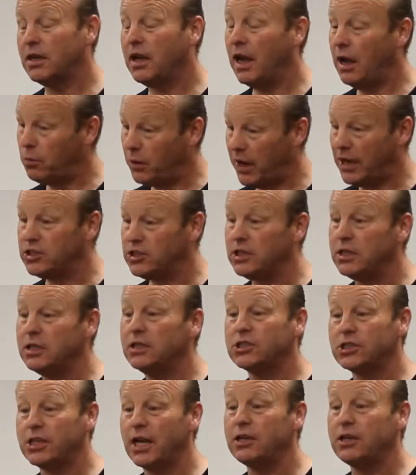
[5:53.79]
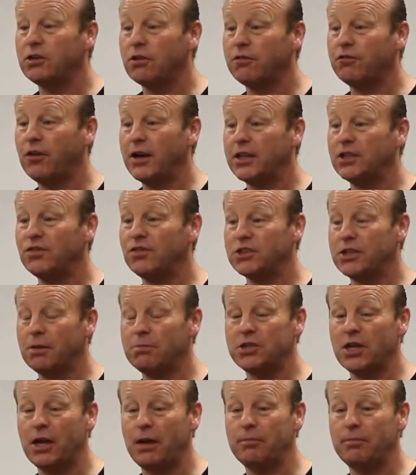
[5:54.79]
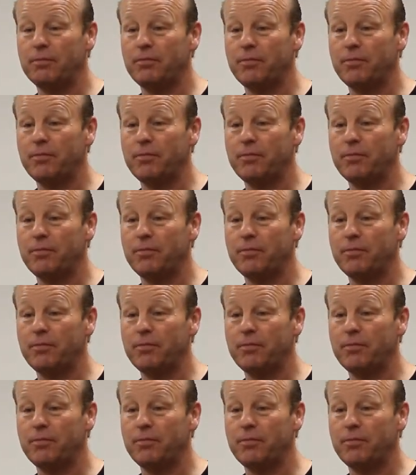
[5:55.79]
And we actually stayed good friends for some time.